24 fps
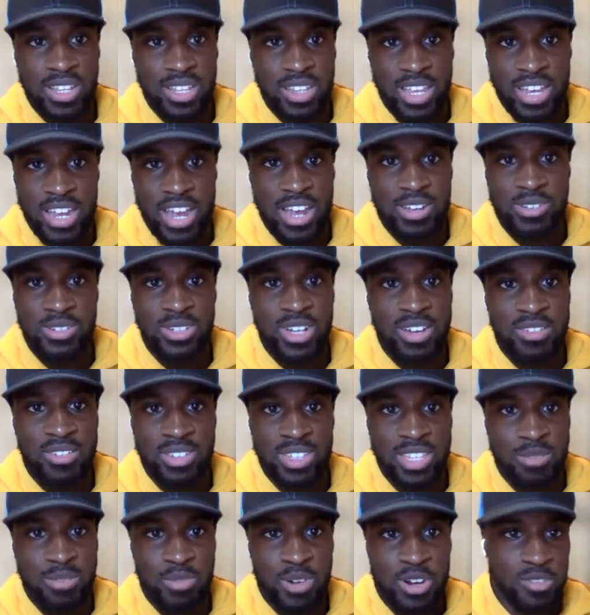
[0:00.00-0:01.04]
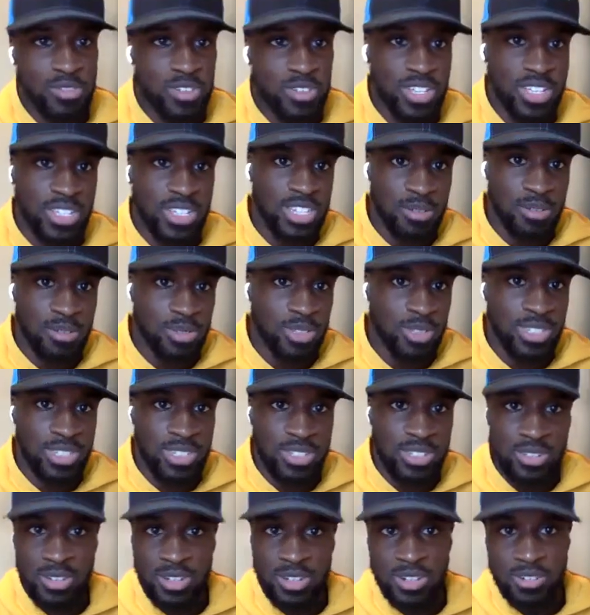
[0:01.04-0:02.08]
Like I could do everything perfect and someone's
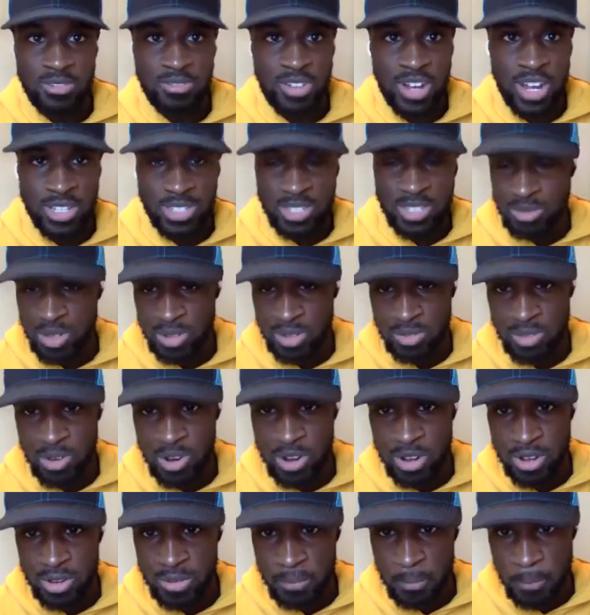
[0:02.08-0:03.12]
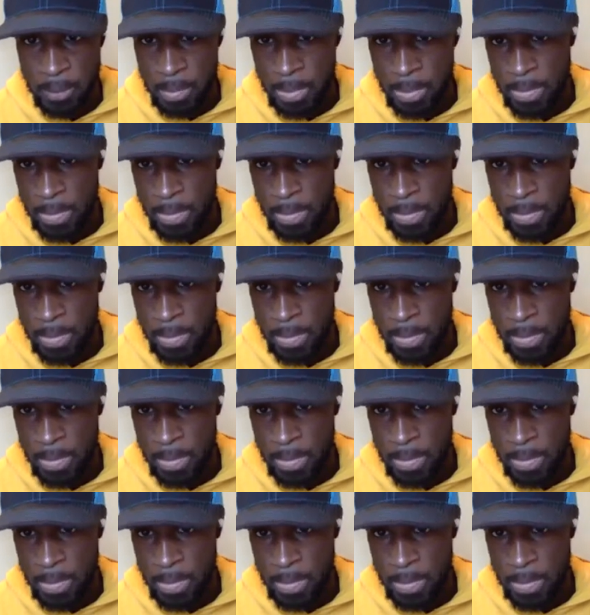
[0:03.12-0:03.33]
still gonna find something wrong.